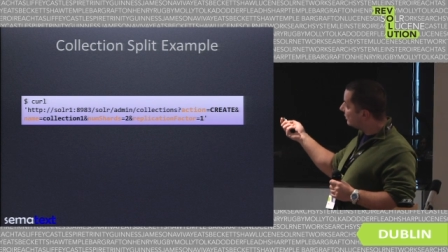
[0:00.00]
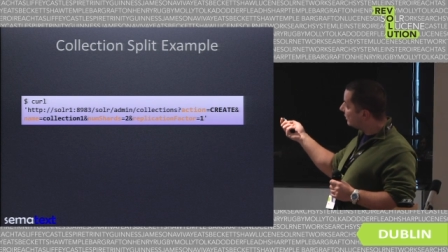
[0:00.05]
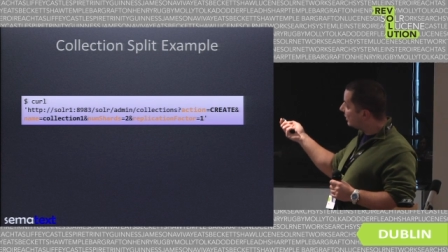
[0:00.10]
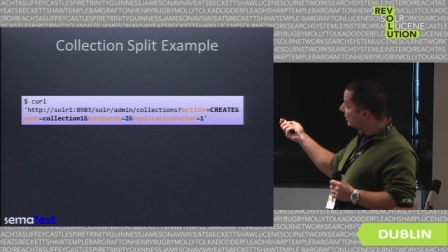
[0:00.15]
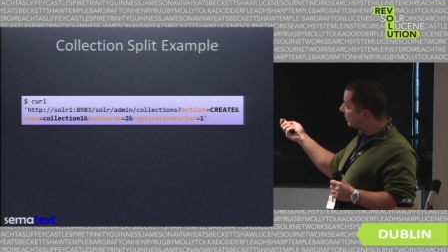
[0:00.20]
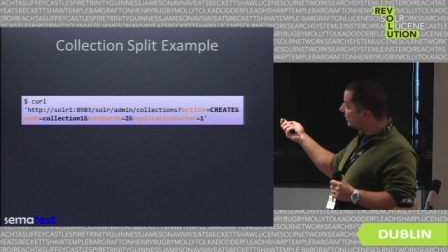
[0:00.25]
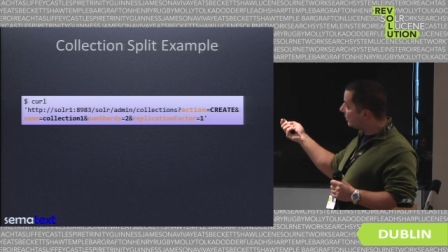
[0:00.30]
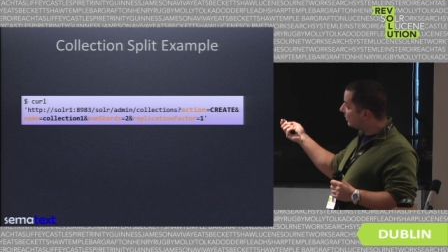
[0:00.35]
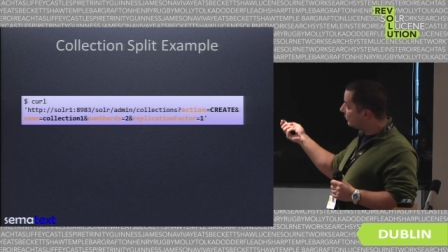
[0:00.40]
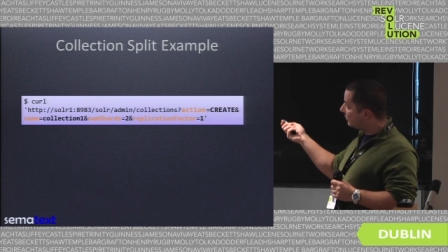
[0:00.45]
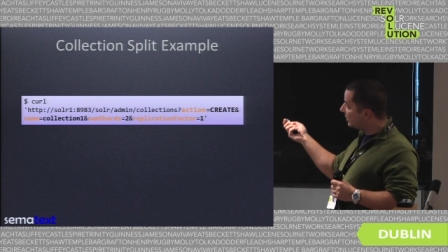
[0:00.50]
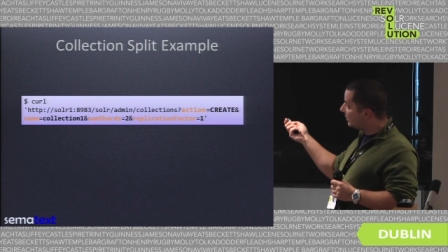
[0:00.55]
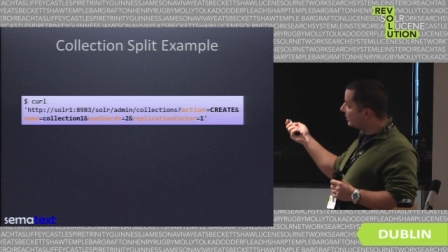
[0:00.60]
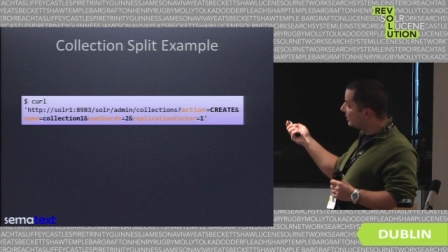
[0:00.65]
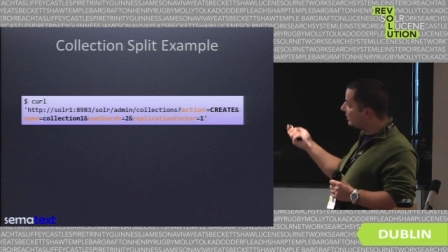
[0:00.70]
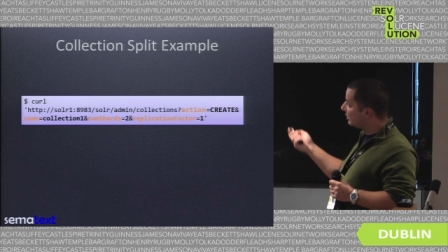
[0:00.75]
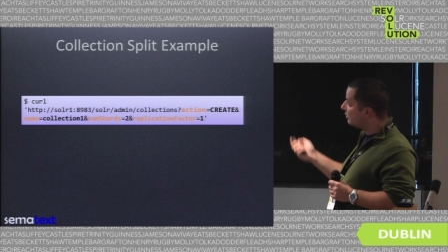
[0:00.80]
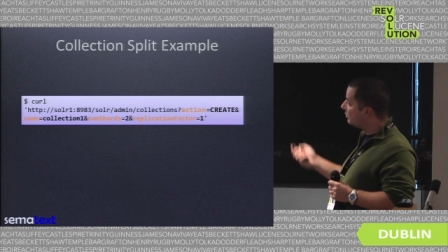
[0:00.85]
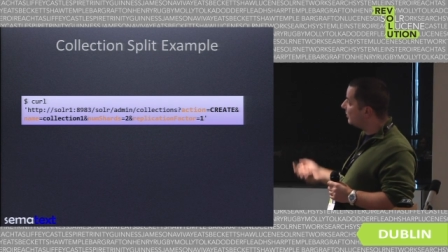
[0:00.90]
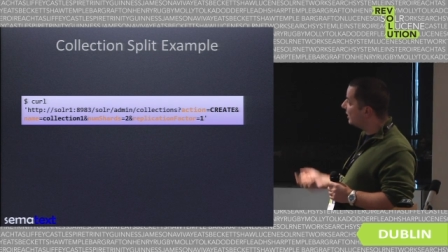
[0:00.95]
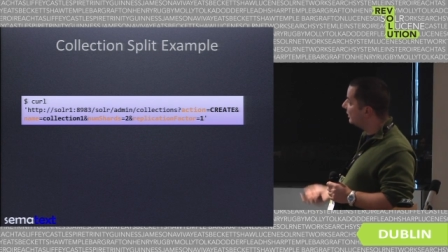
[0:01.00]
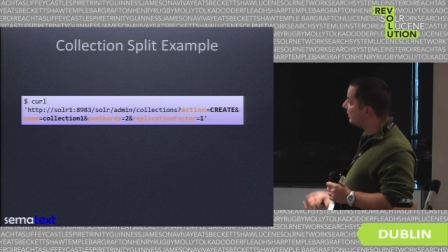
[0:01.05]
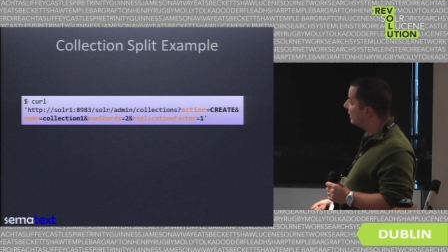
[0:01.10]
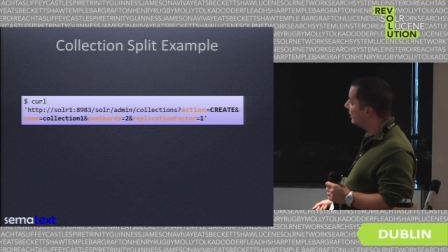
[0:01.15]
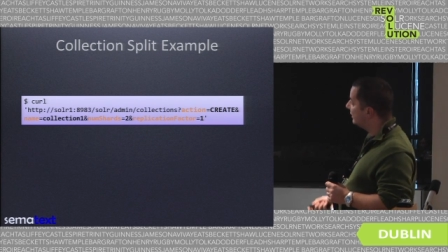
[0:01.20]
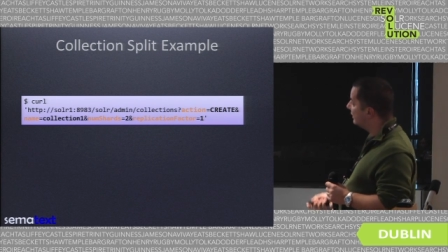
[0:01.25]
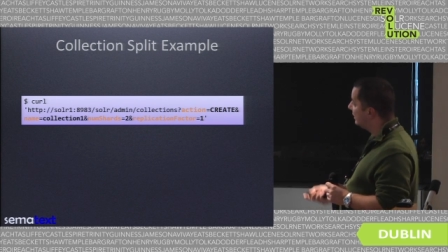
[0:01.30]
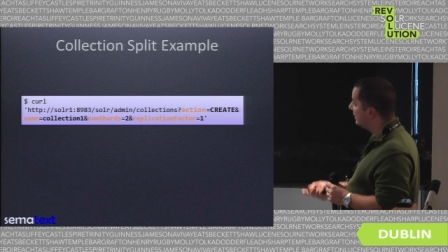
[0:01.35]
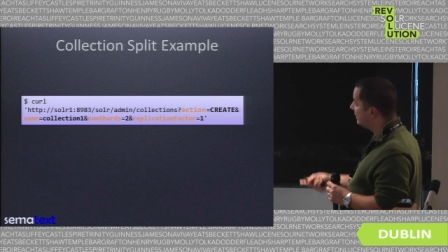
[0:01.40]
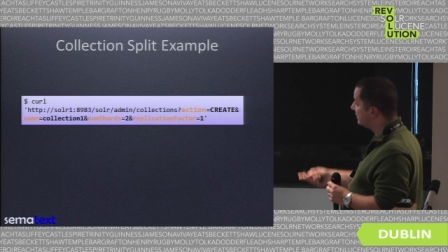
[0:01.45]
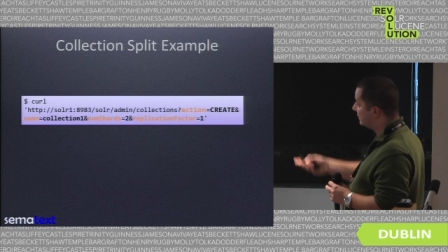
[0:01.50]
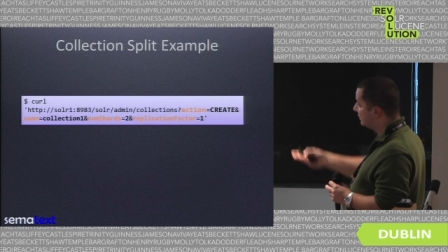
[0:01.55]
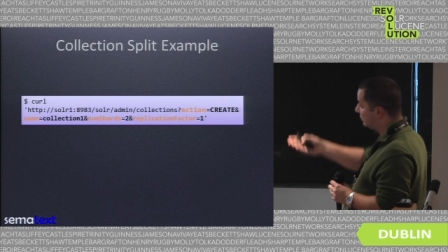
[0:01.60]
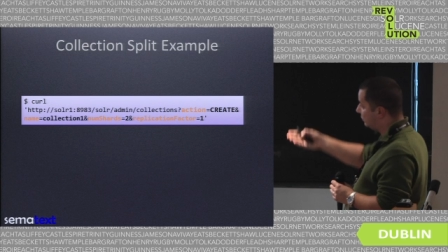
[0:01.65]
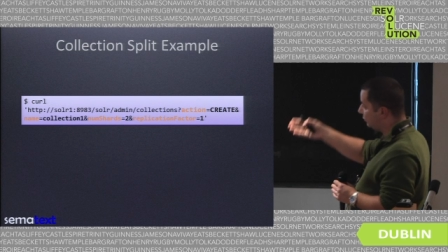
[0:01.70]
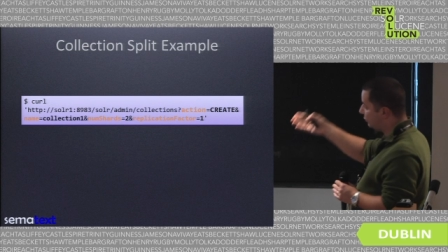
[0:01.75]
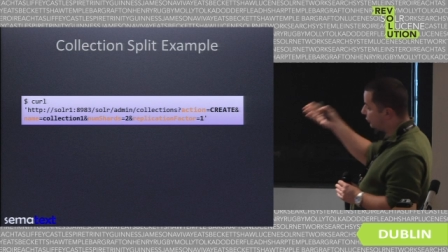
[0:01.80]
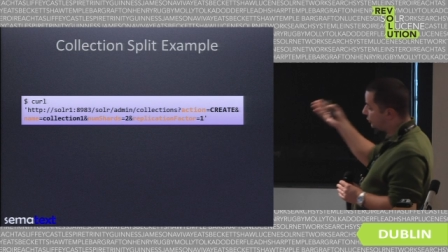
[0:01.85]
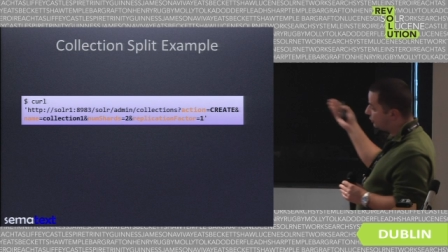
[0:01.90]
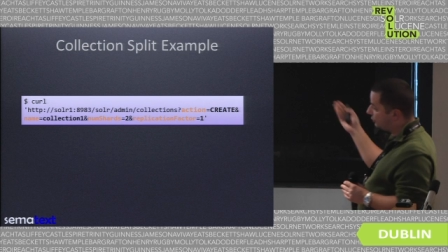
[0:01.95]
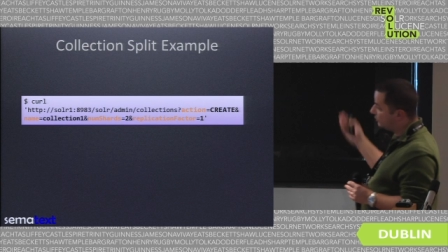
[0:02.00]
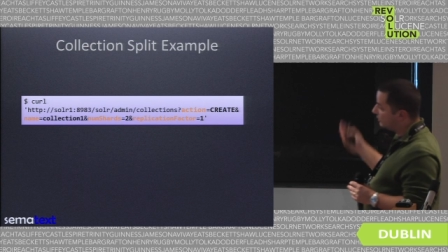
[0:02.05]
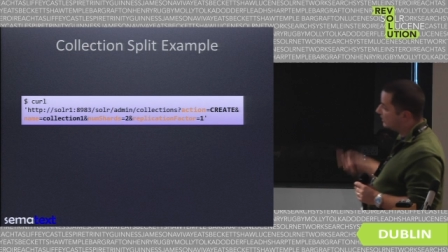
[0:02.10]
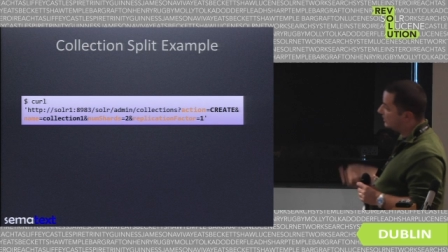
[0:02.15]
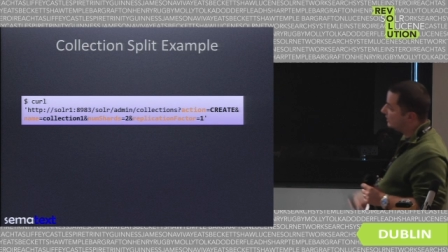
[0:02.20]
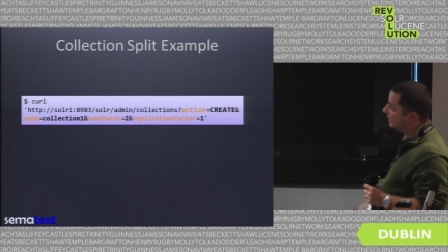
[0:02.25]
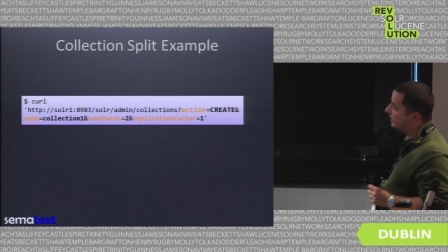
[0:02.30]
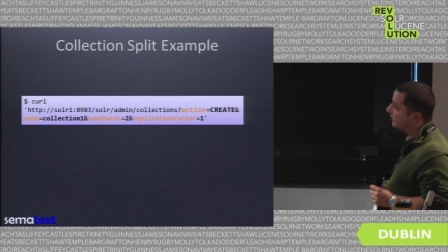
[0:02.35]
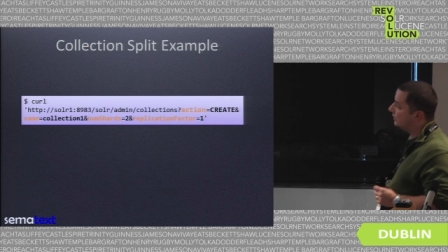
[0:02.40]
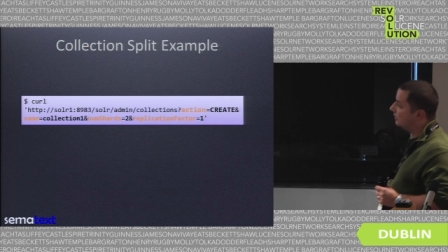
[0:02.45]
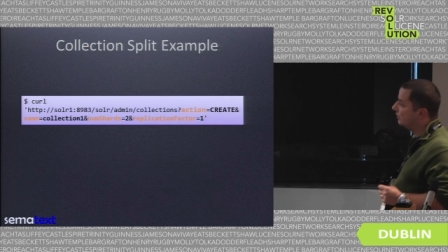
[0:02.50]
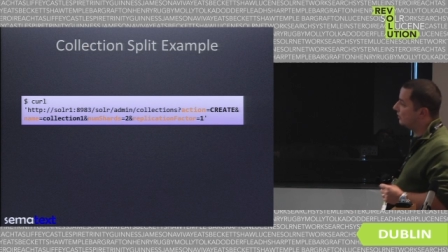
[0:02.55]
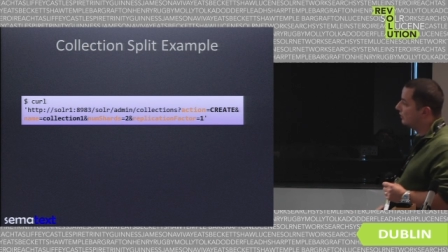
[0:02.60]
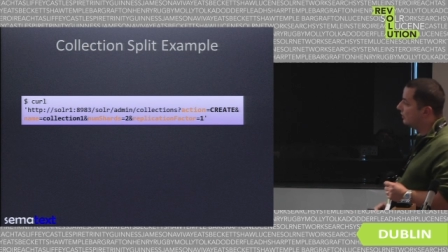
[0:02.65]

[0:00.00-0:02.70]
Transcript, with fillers: uh, running a command like this, we should see,